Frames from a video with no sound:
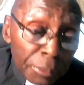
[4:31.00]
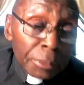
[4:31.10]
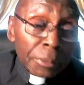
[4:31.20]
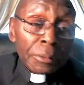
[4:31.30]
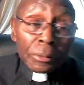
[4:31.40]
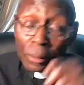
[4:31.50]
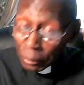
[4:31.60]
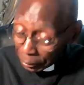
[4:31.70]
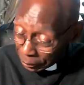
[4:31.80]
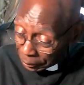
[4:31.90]
you
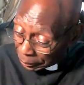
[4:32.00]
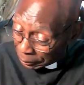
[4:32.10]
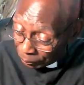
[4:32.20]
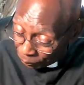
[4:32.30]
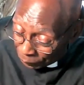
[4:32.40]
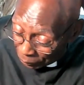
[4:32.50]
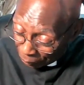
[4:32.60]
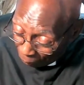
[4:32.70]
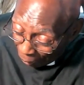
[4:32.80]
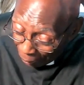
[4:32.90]
know, and you
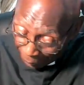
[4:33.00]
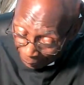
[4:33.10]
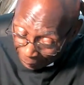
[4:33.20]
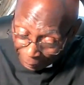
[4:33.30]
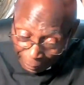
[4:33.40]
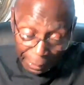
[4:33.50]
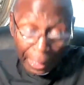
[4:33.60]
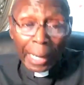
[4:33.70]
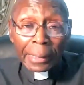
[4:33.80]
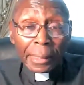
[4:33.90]
know, I,
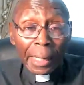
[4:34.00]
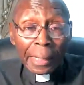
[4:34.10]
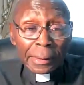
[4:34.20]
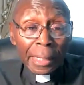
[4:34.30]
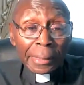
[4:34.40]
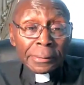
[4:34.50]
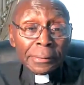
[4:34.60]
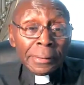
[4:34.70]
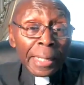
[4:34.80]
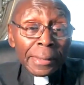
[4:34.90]
I I like
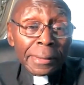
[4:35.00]
that